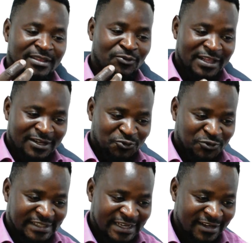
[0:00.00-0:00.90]
whether to
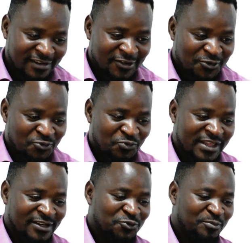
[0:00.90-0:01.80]
sell or
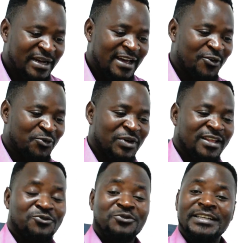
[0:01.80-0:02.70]
whether to buy or whether
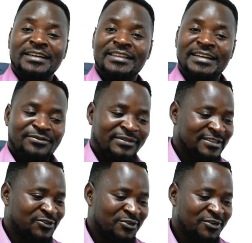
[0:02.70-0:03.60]
to take the
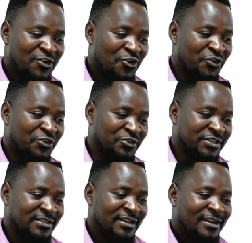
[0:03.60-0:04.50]
reversal or not.